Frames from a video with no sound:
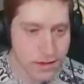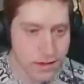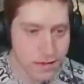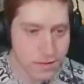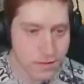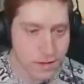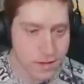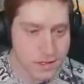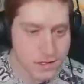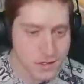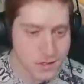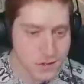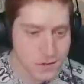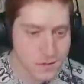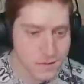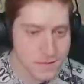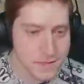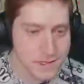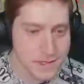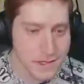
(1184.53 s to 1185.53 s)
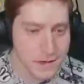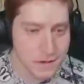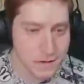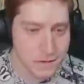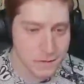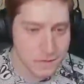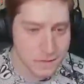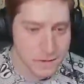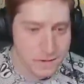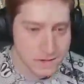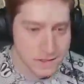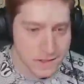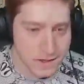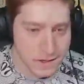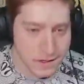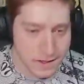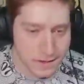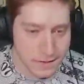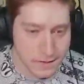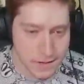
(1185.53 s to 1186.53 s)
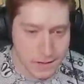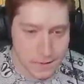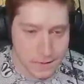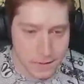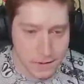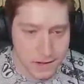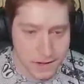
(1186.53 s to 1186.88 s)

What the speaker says: Mushrooms and a refusal to give up.